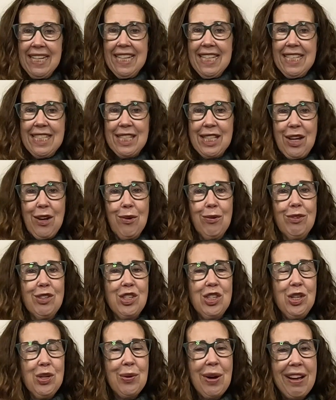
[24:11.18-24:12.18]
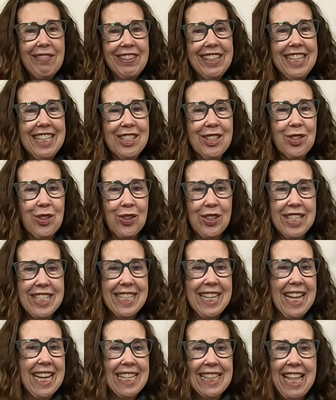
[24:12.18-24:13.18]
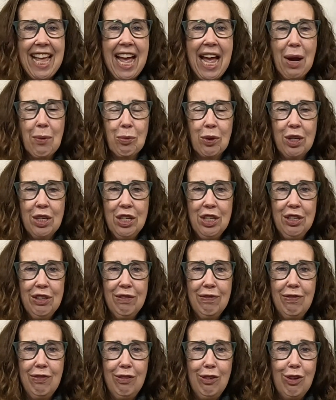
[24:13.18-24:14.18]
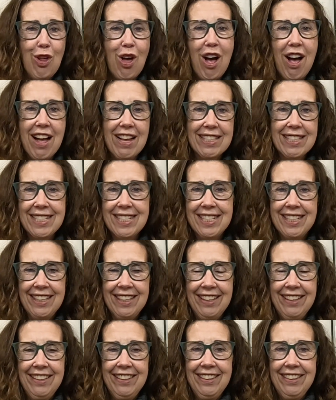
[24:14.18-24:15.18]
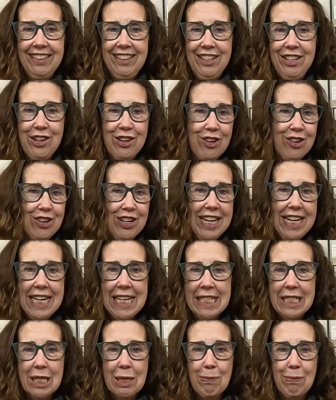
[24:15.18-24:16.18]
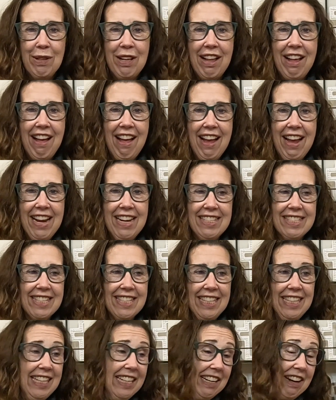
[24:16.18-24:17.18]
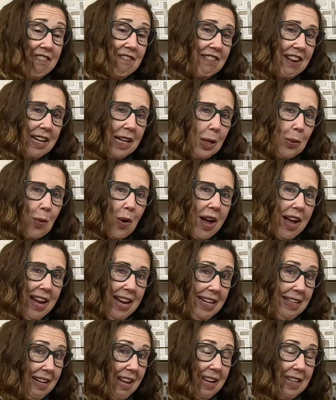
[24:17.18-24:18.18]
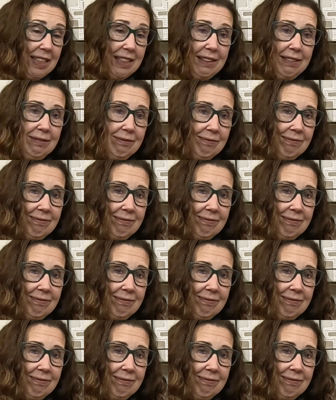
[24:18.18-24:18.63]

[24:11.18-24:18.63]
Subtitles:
So do you have any stories like that where you've lost your knitting supplies in a funny way, like